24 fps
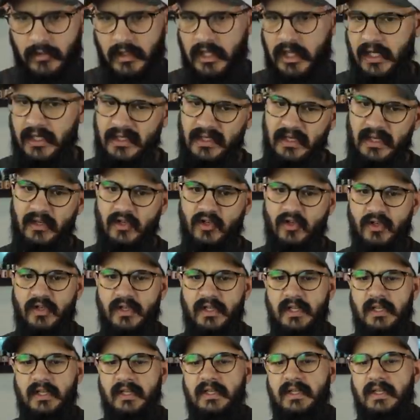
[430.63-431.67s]
it has an
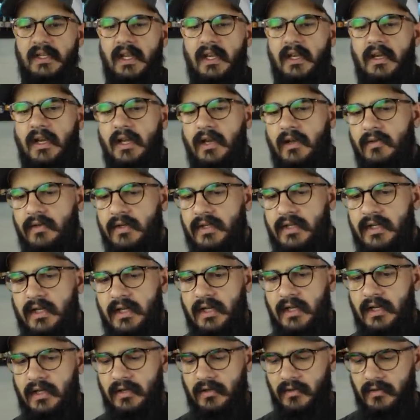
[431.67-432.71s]
interesting scent, I would
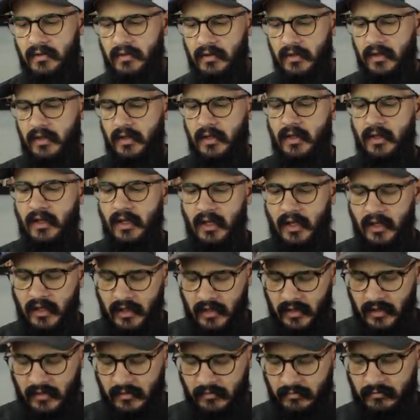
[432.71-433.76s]
say.
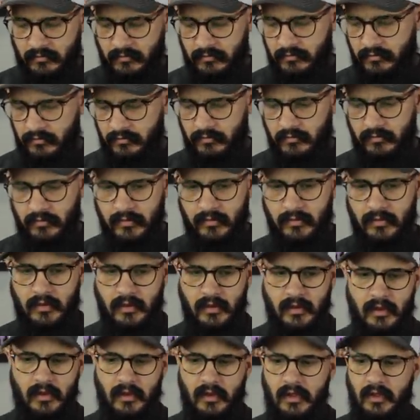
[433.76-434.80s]
Um,
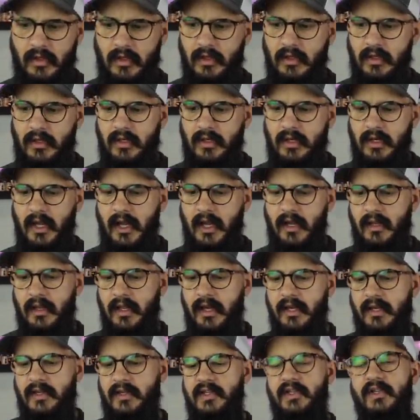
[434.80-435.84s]
not
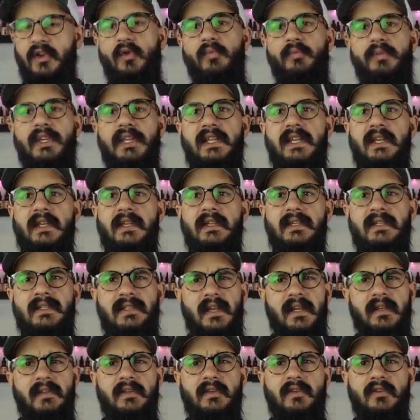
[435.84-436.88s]
like a soapy
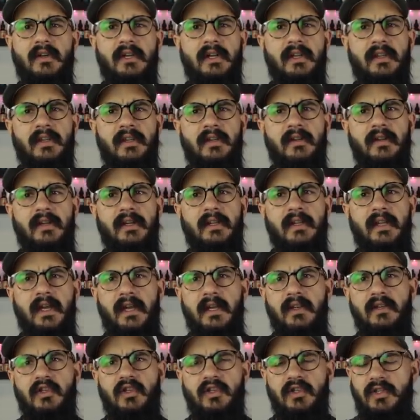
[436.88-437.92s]
scent or anything like
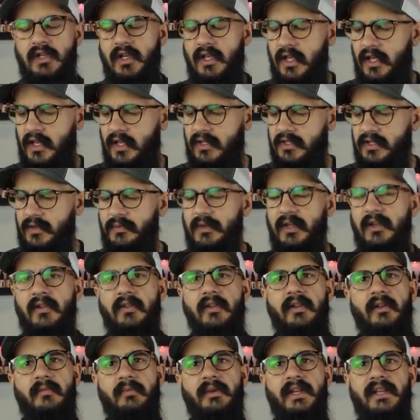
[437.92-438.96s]
that. Just something a
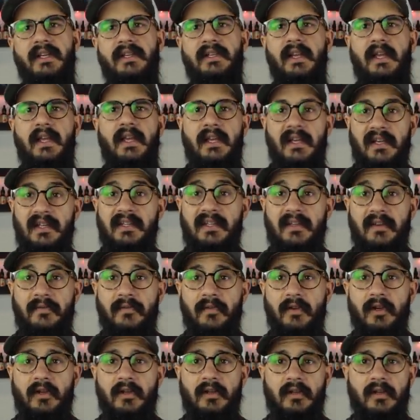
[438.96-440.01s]
little bit
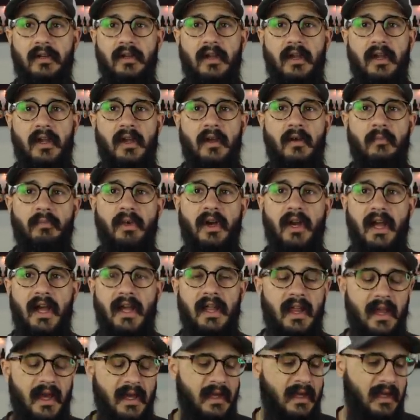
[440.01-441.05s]
different. But I
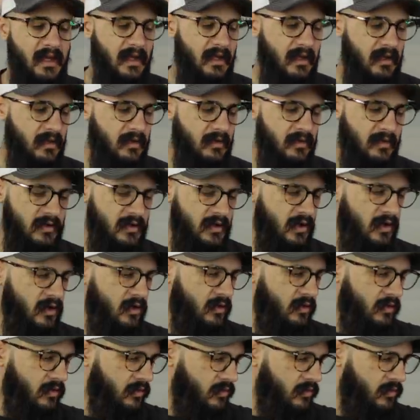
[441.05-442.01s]
like it. So